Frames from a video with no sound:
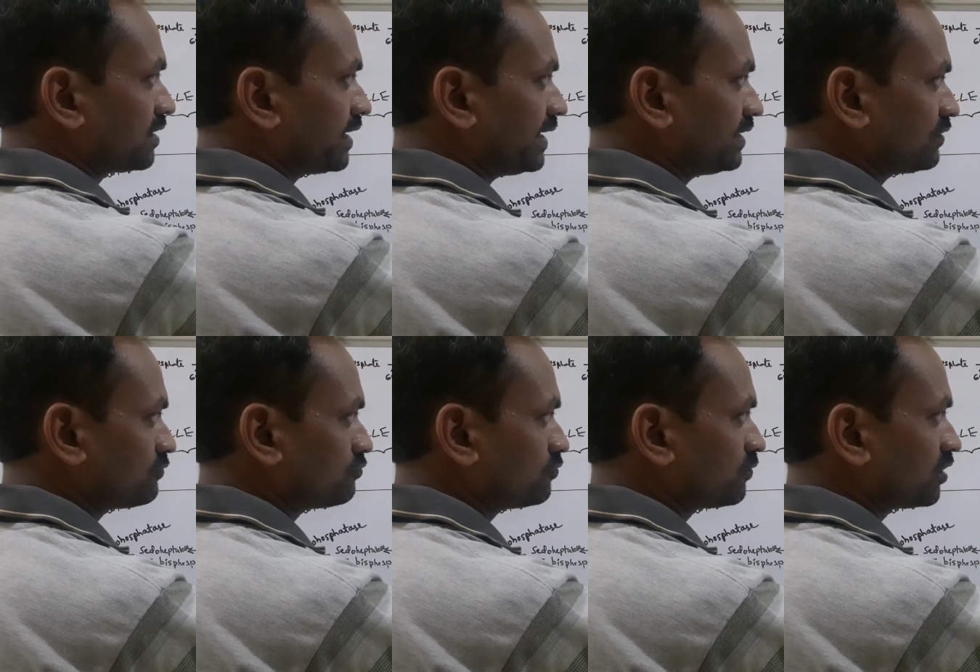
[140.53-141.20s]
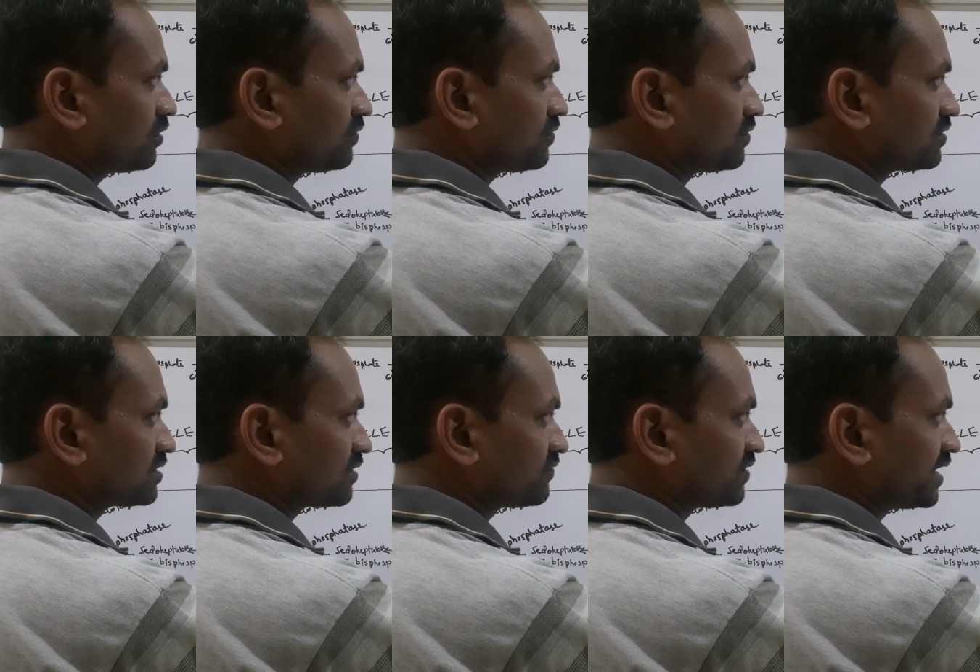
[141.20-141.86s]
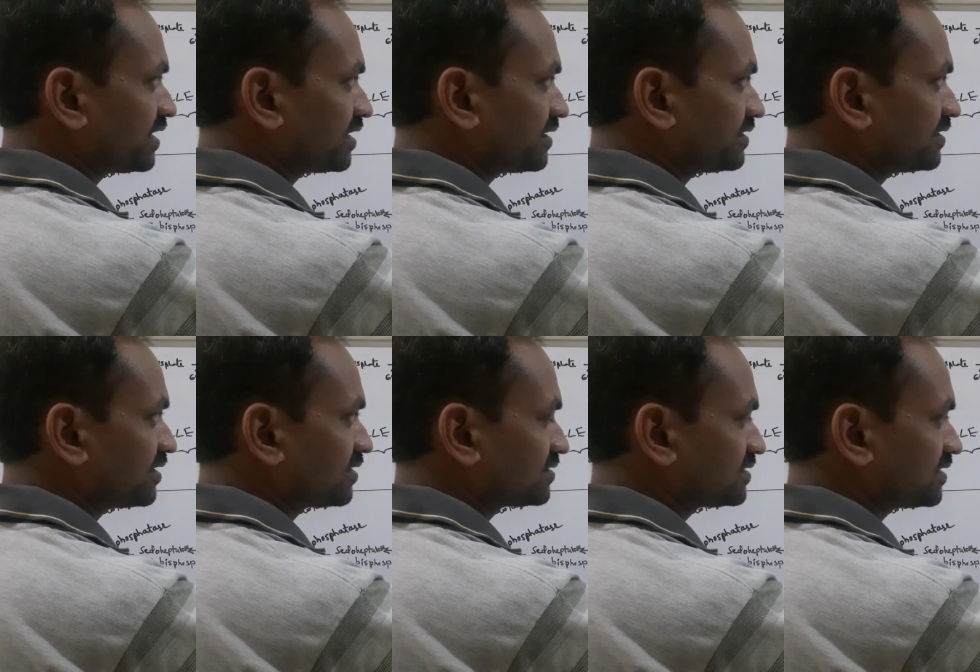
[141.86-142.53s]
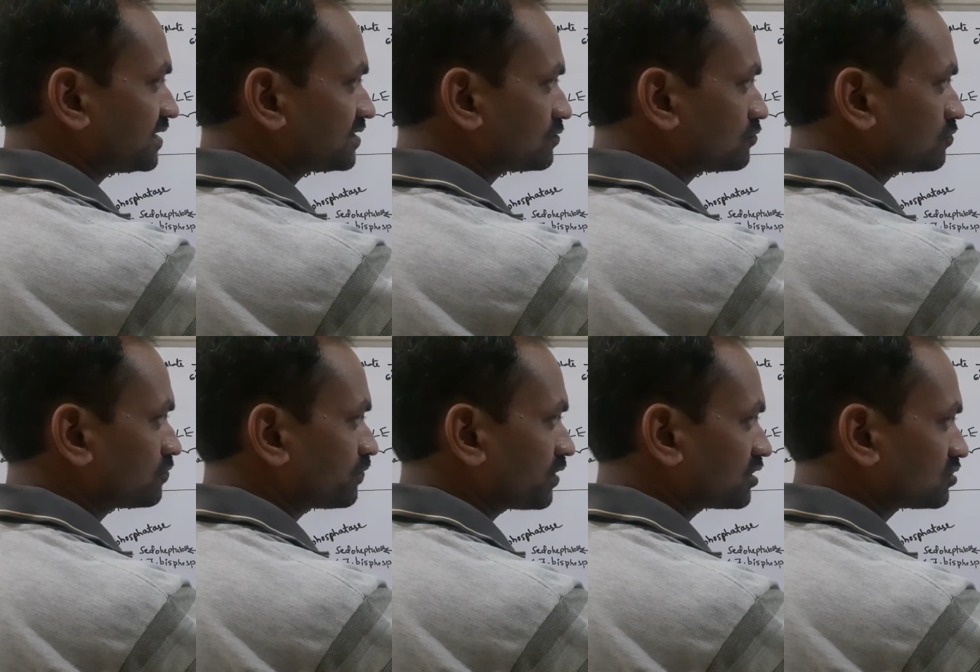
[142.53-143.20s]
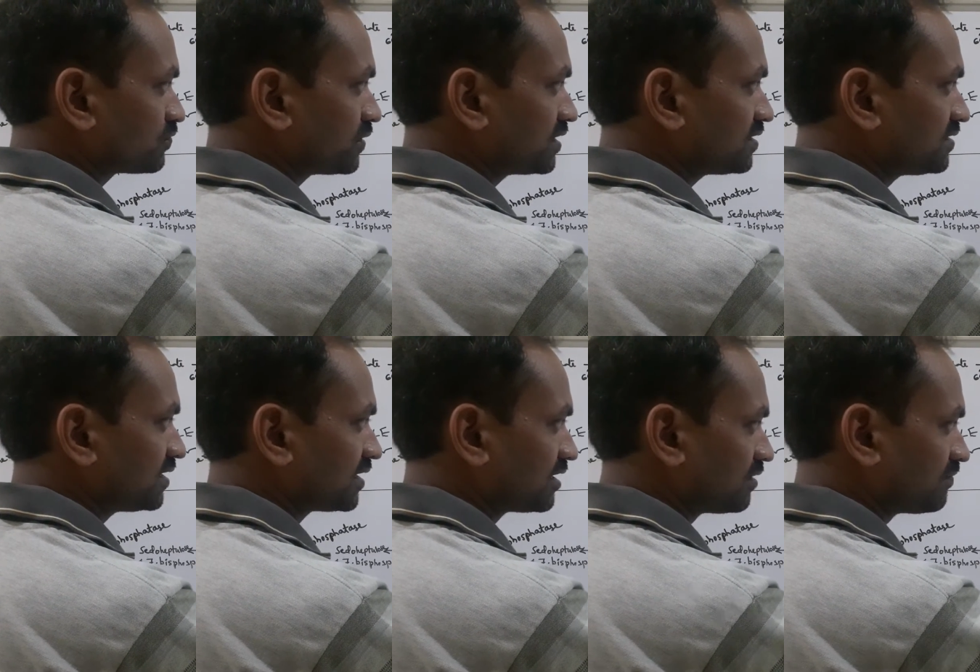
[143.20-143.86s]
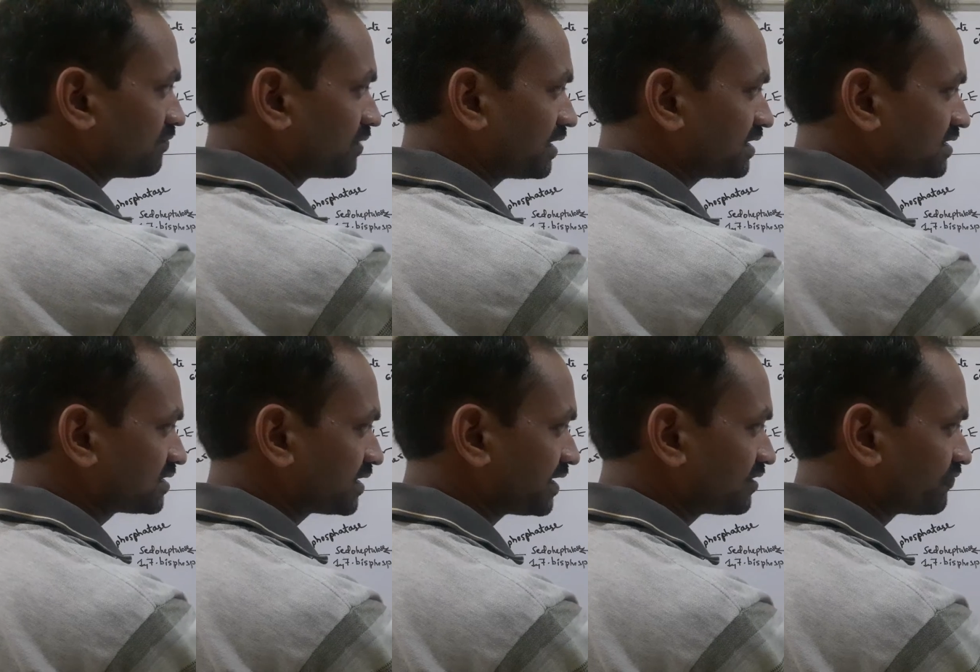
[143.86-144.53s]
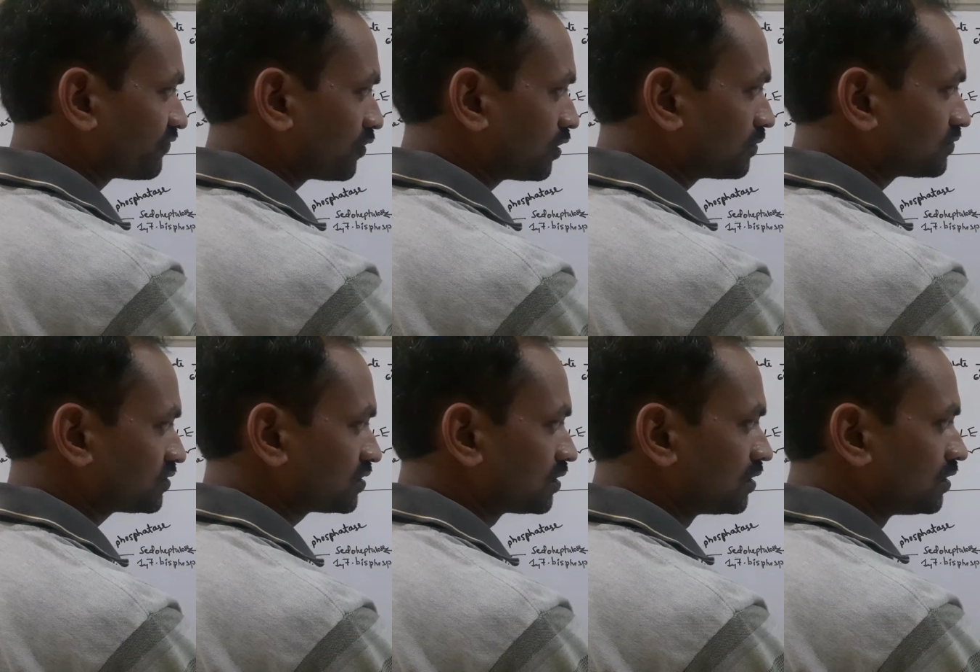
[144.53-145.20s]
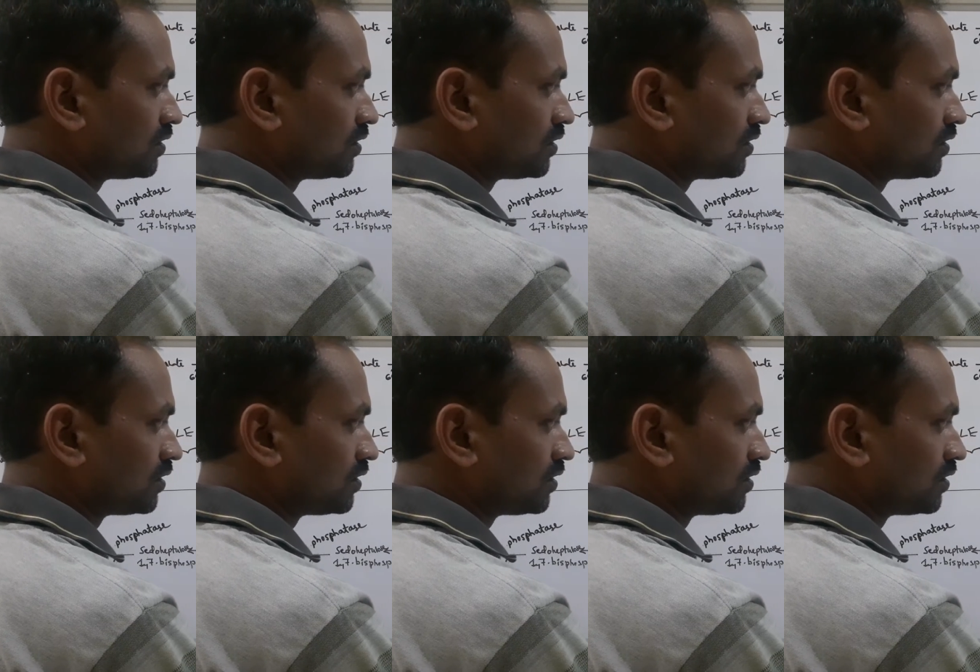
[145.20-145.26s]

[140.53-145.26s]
and 2 molecules of dihydroxyacetone phosphate, they combines and forms